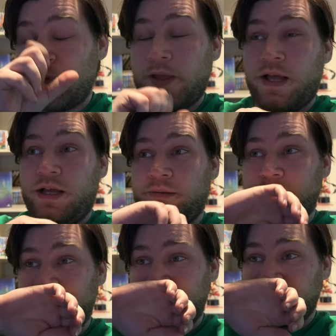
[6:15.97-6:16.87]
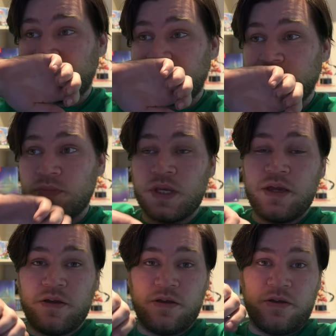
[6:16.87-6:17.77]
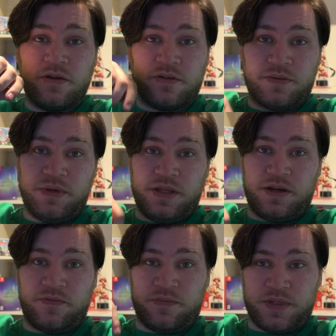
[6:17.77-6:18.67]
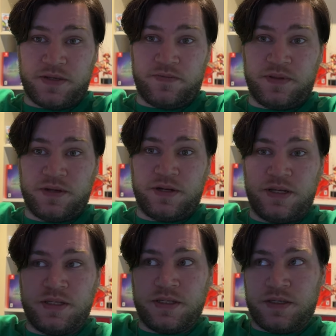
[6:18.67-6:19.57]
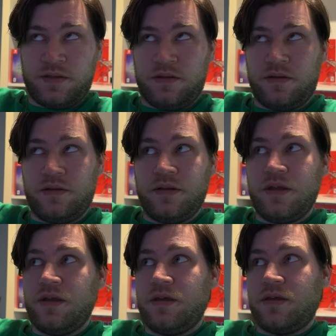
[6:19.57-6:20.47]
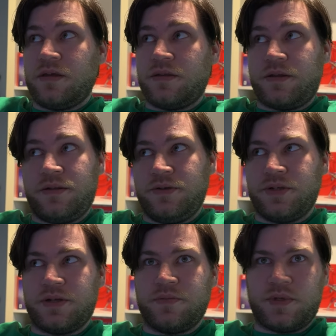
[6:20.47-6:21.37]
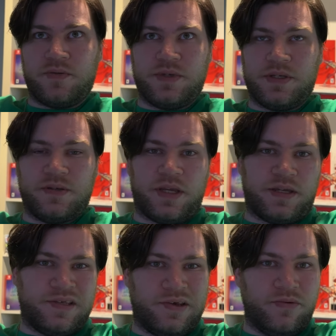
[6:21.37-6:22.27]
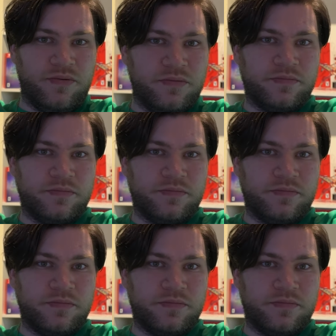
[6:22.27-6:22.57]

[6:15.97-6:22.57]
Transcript: Um, to be there from 7:30 till the closer comes in, which is like two.